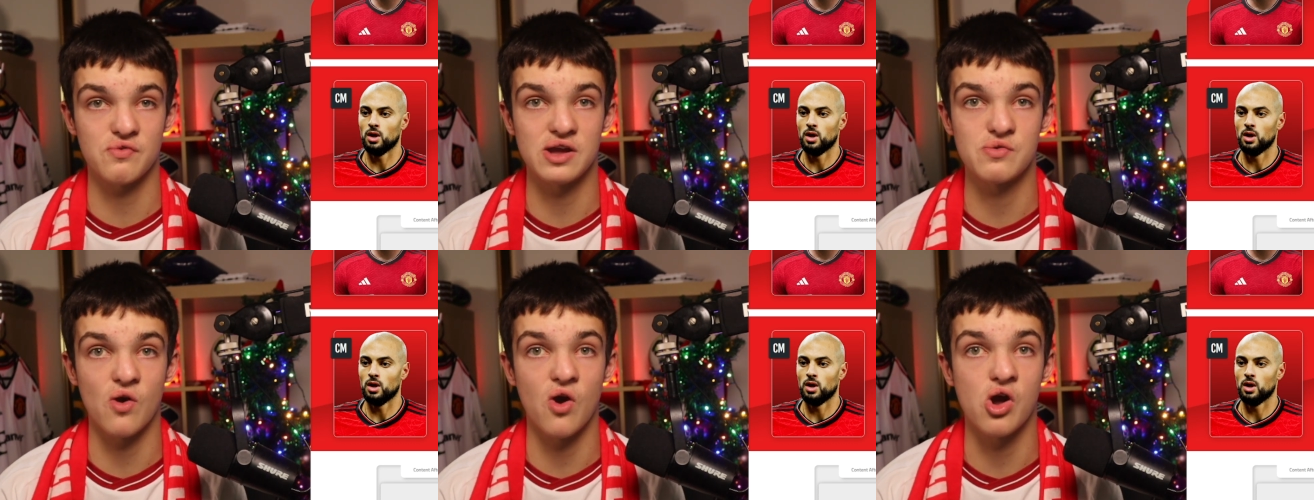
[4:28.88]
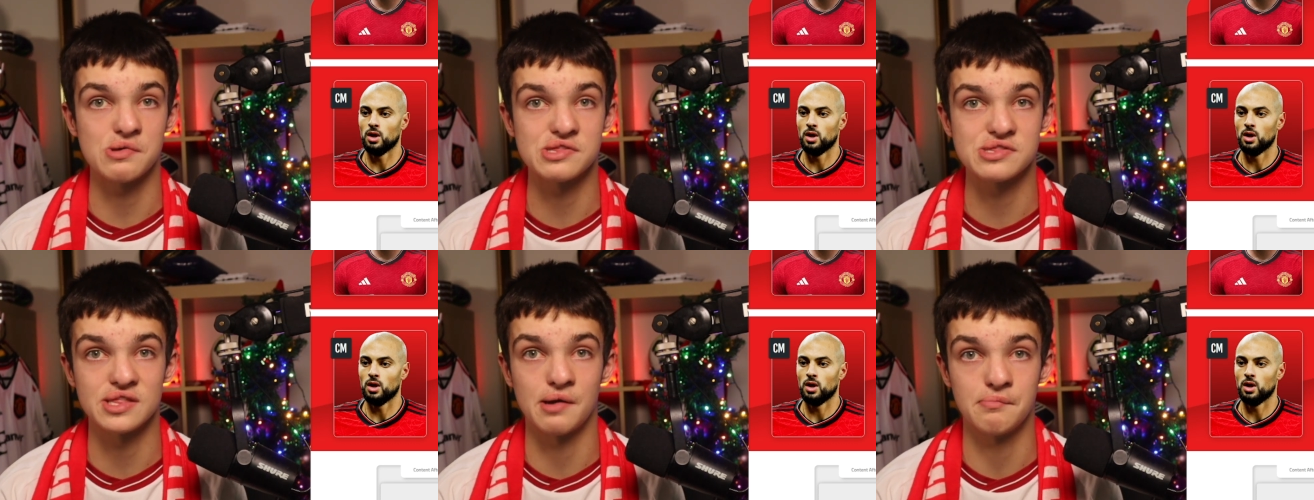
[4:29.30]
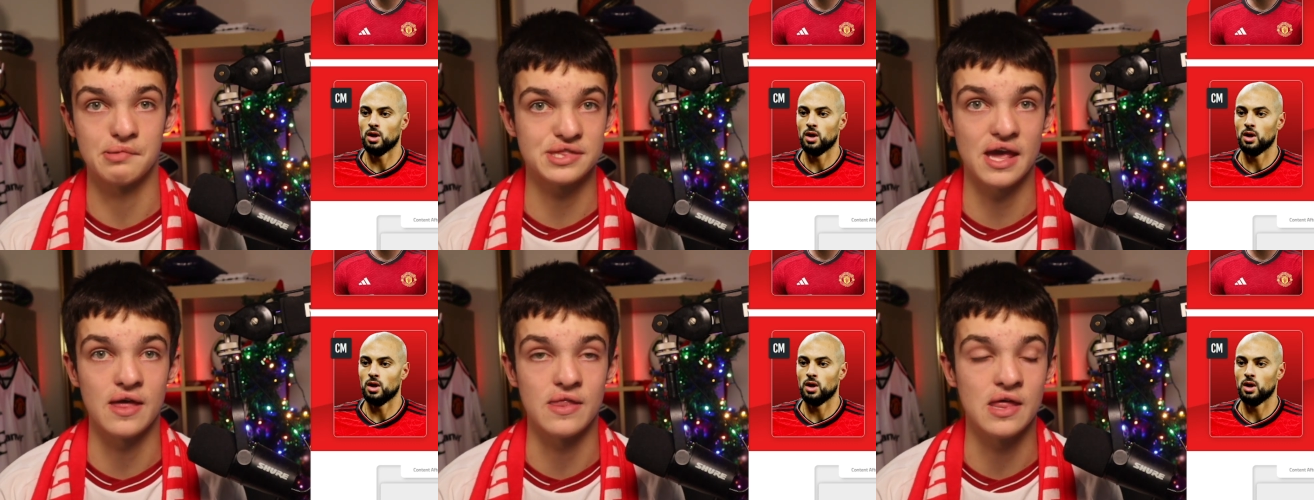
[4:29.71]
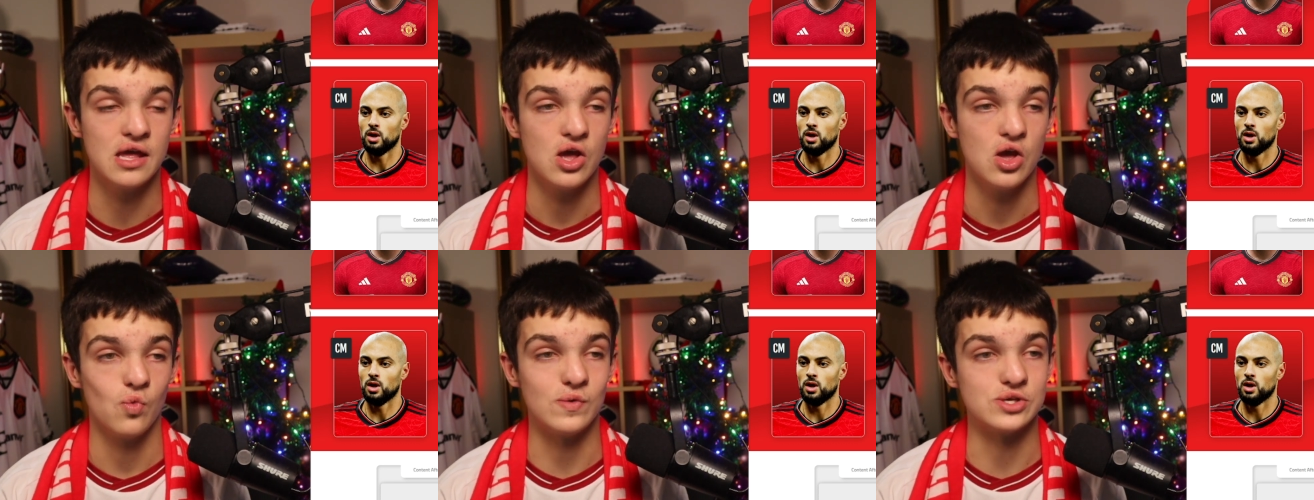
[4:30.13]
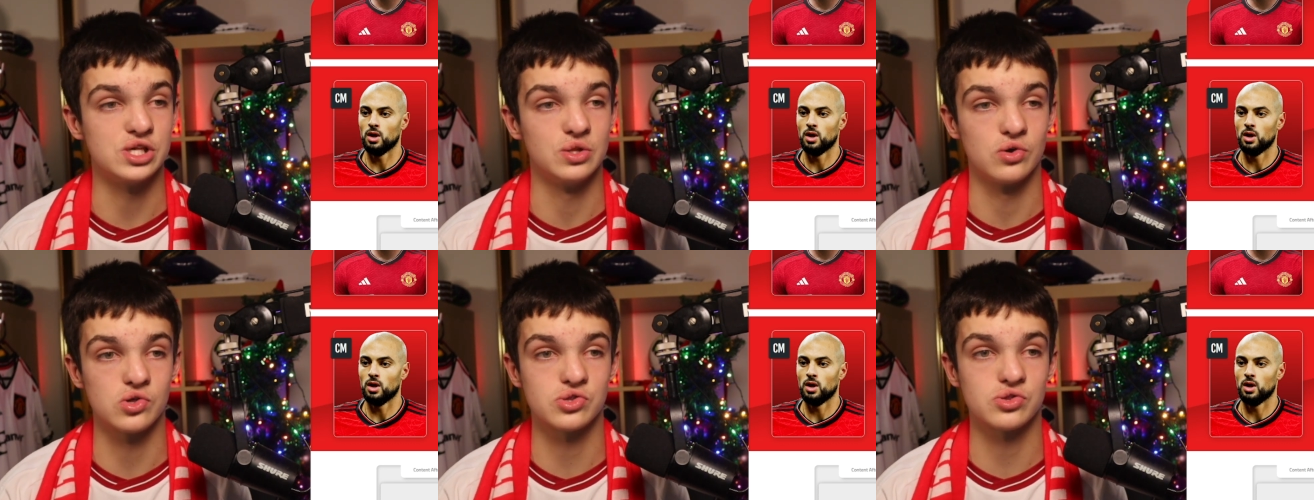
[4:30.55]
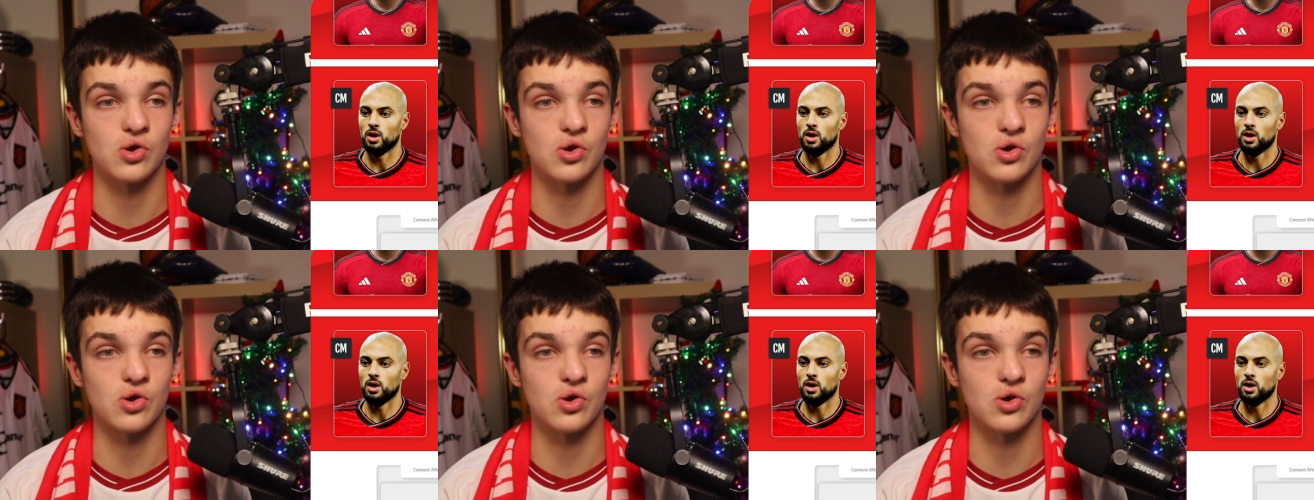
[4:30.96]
Speaker 1: roam as the number ten, which he looked so